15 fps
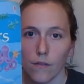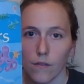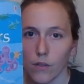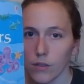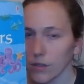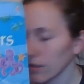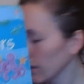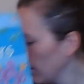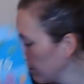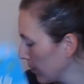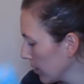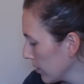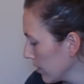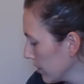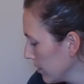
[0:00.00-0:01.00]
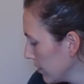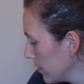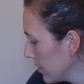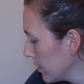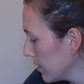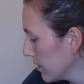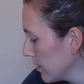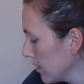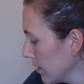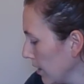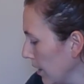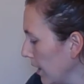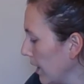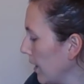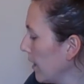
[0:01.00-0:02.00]
First Numbers.
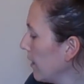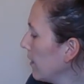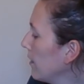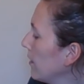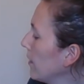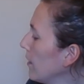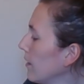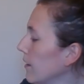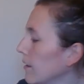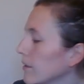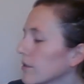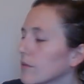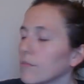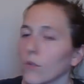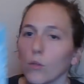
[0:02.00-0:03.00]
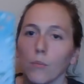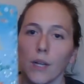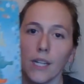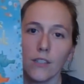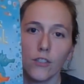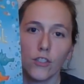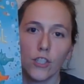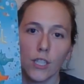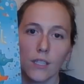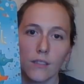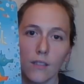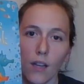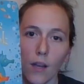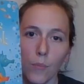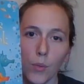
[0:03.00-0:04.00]
And Mermaid
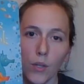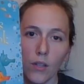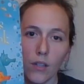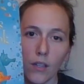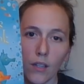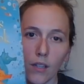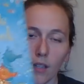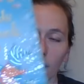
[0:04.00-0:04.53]
Jigsaw book.